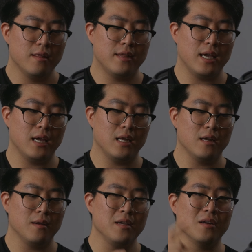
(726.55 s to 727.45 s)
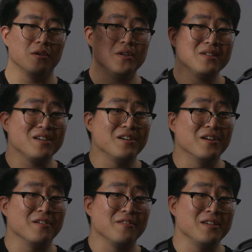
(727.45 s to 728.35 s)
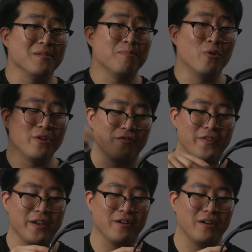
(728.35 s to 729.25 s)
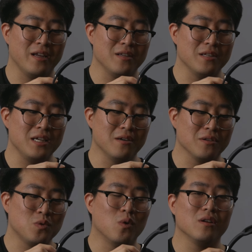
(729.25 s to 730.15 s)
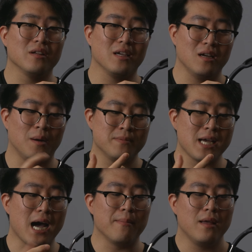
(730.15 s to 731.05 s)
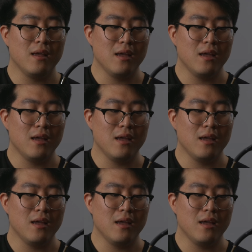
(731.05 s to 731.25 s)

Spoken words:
than, you know, using your pointer finger and, you know, twirling it up top.